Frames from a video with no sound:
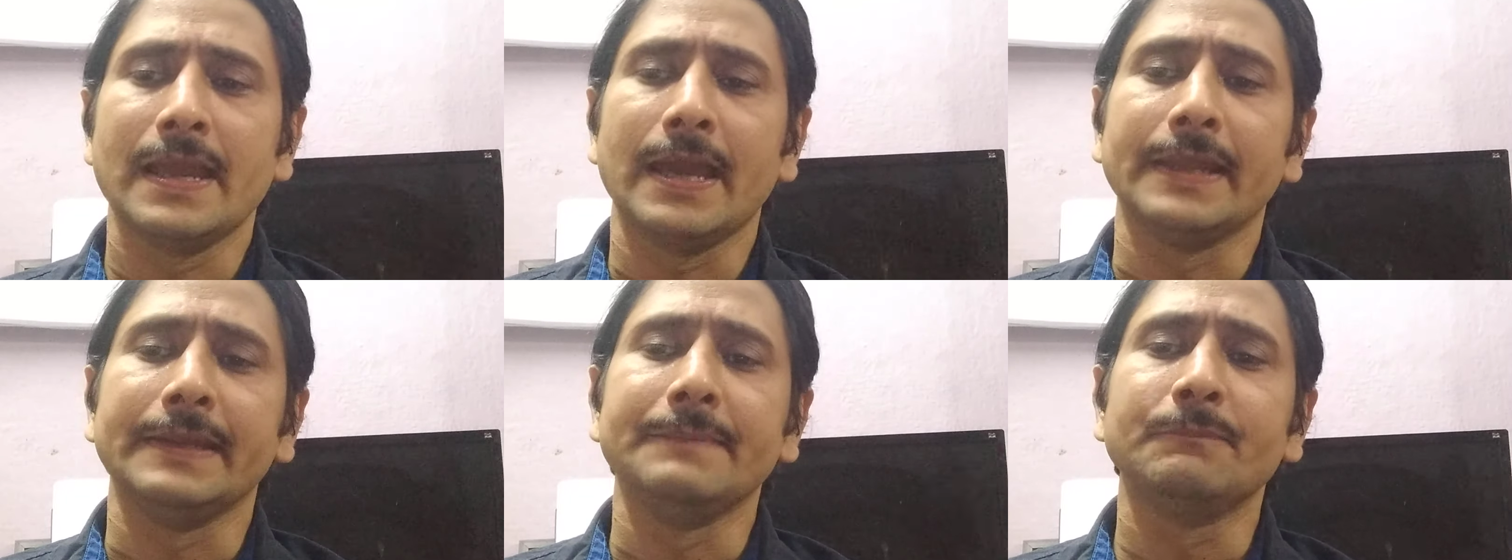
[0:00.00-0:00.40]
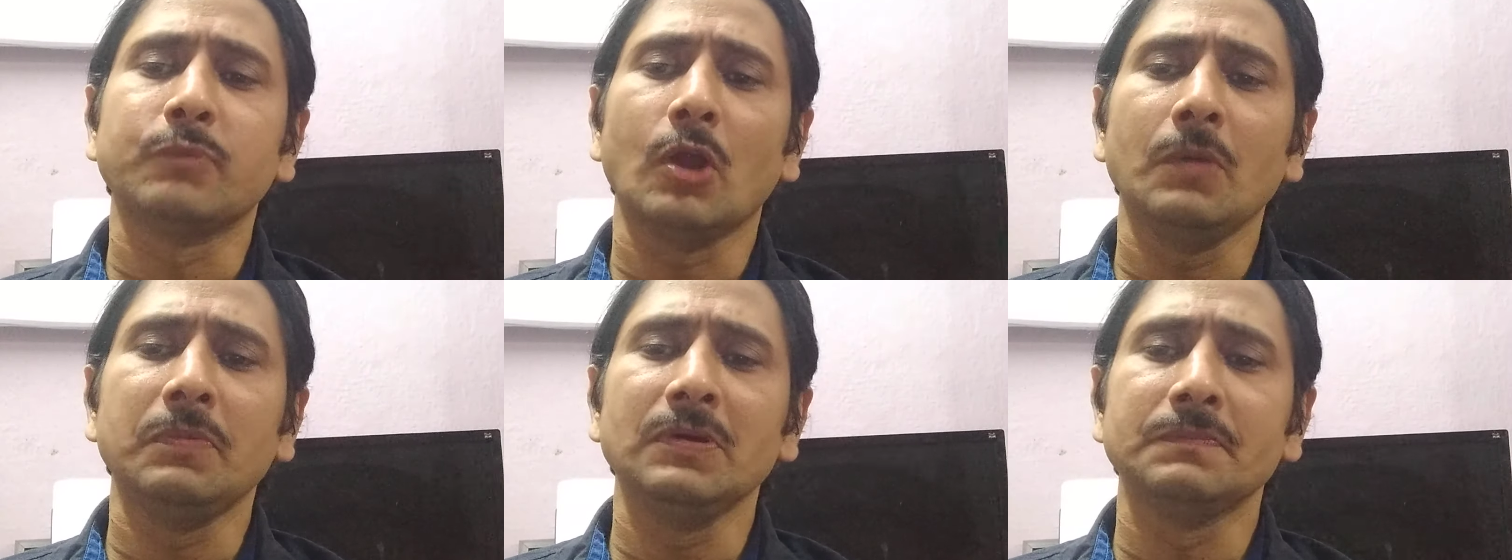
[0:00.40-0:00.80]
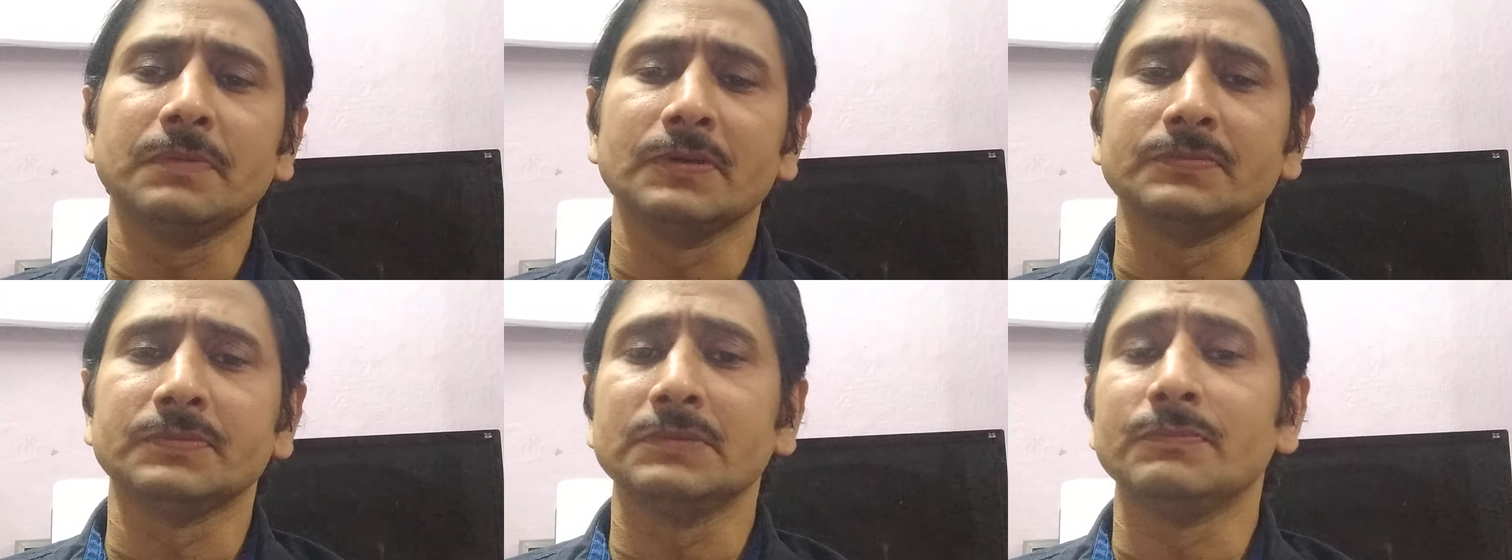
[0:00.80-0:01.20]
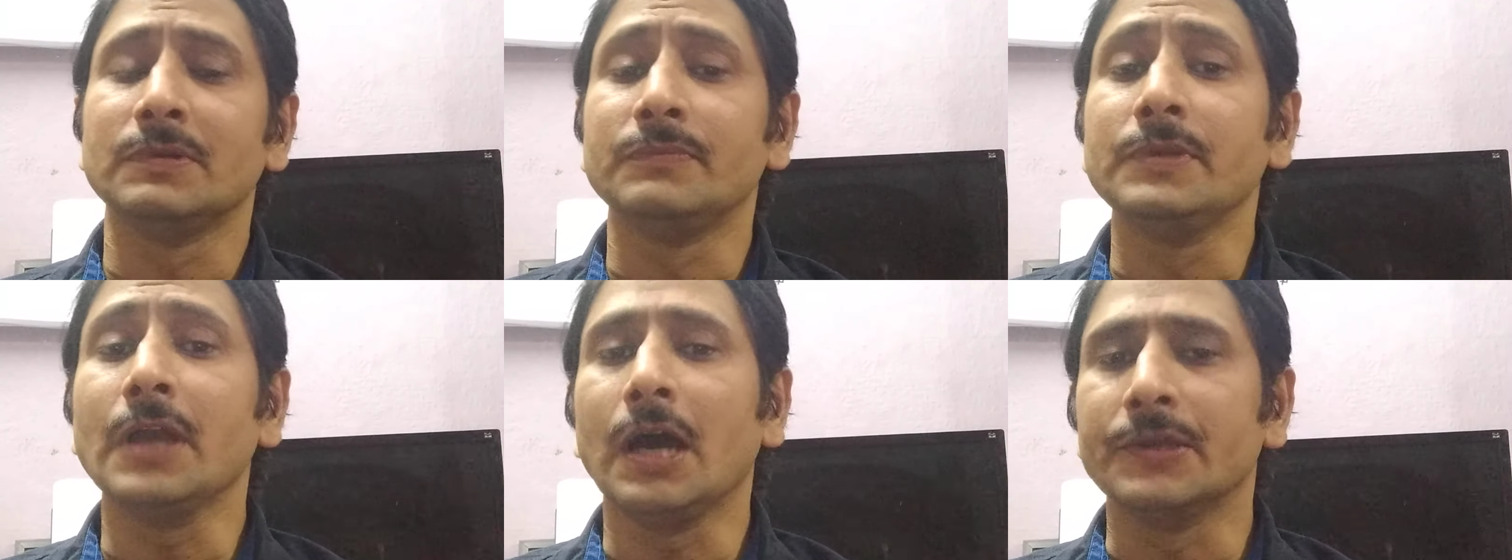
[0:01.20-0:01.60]
an improper purpose
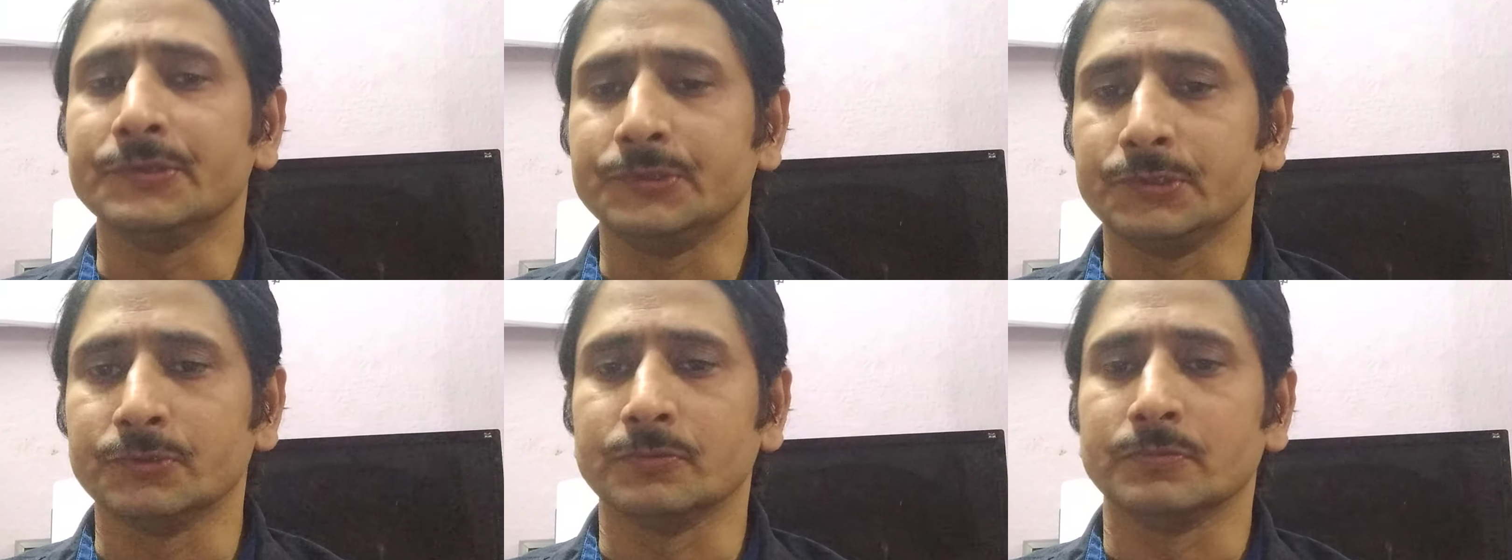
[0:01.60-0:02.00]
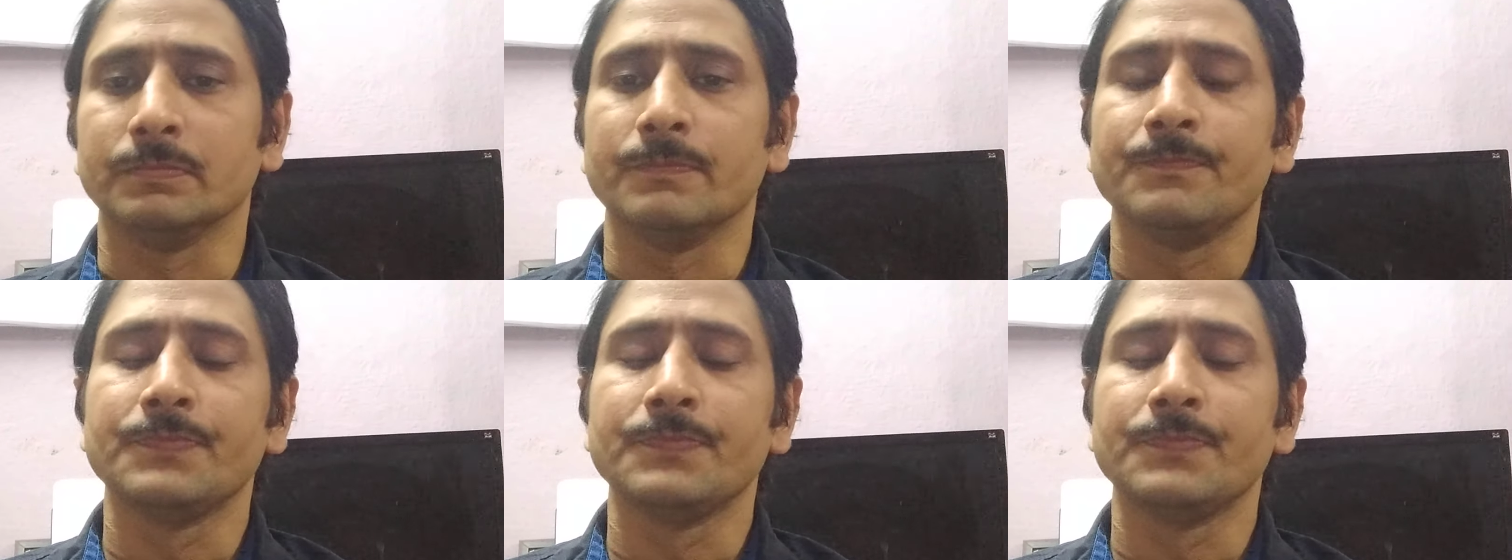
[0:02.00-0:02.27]
will be assumed.